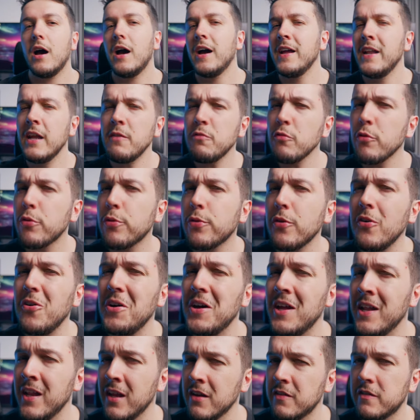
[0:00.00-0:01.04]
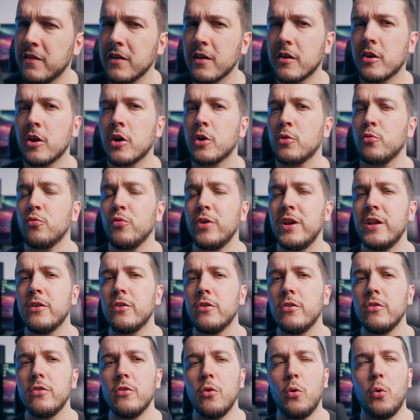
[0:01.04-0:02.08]
I never thought an SD card
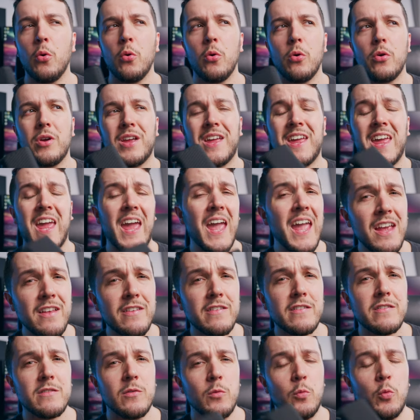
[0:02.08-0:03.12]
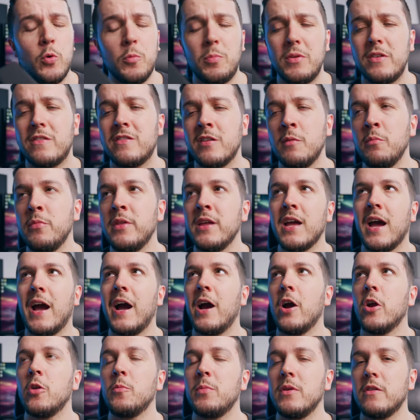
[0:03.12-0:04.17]
reader or case would be something
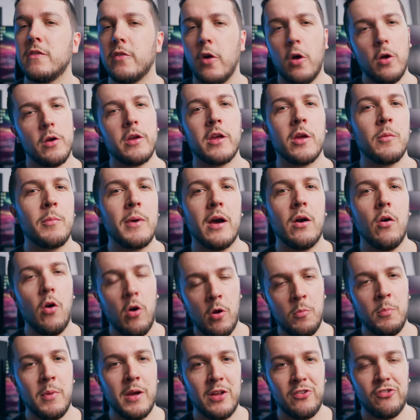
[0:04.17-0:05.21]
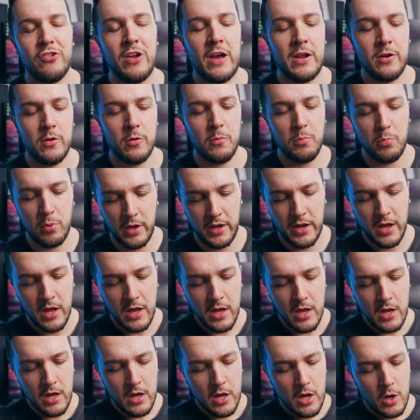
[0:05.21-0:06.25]
I would be talking about on my channel, but
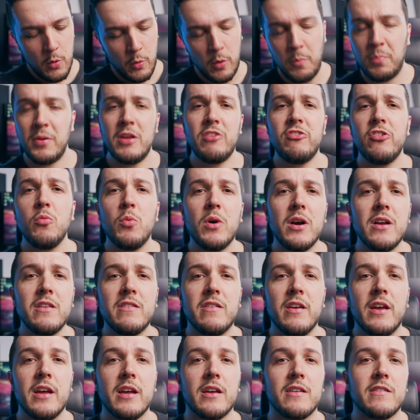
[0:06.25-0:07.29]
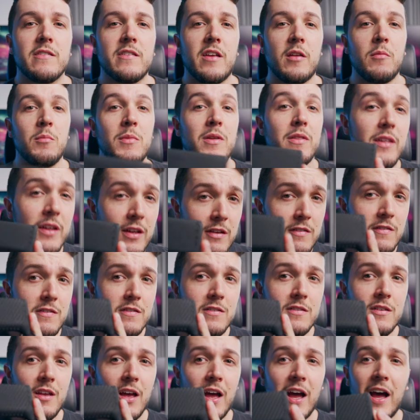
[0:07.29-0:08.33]
when PGY Tech sent me
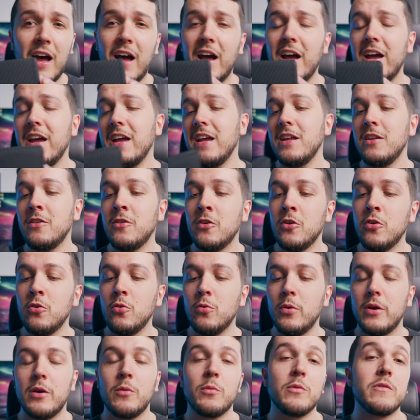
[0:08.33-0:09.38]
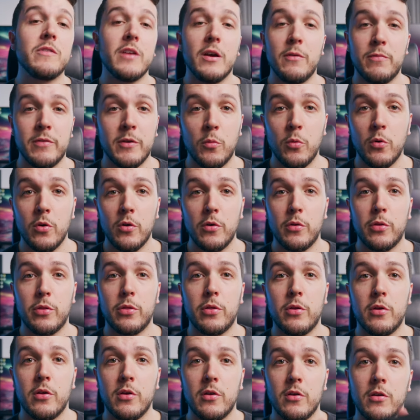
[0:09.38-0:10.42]
this, I knew it was definitely
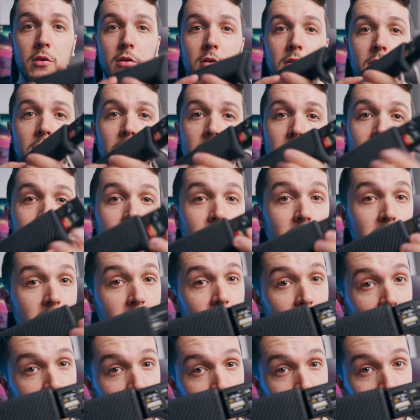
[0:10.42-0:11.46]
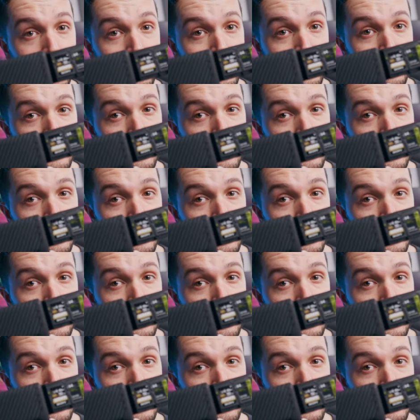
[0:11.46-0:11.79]
worth discussing.